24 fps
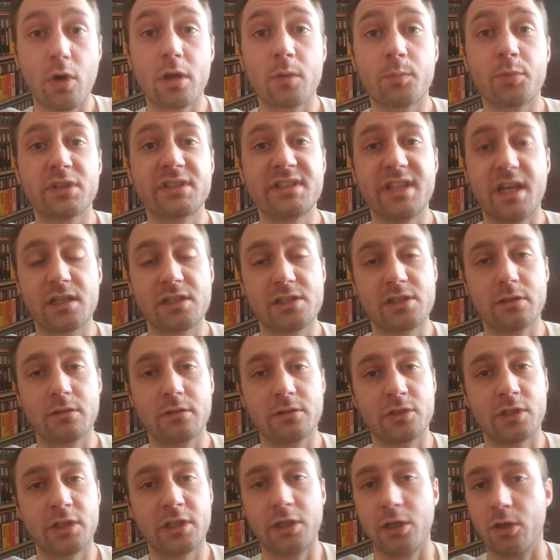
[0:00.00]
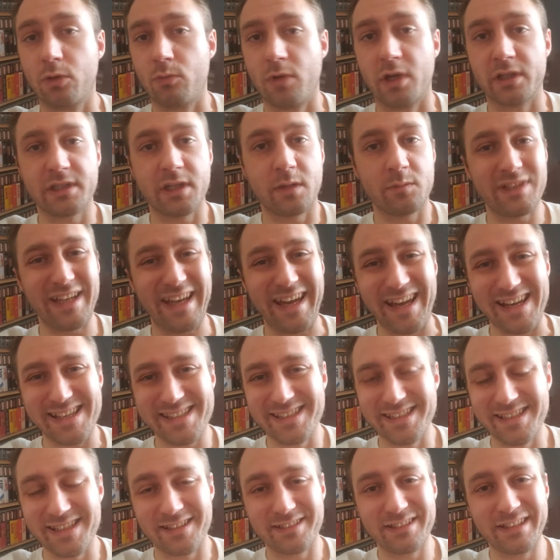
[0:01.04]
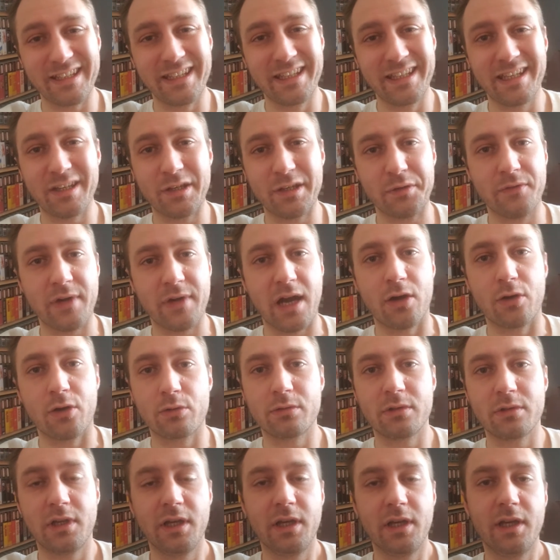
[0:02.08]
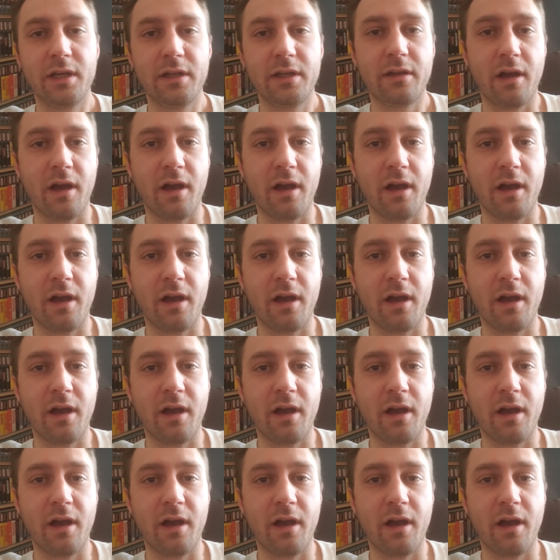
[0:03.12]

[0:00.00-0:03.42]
You want to protect children. You don't want them to accidentally give out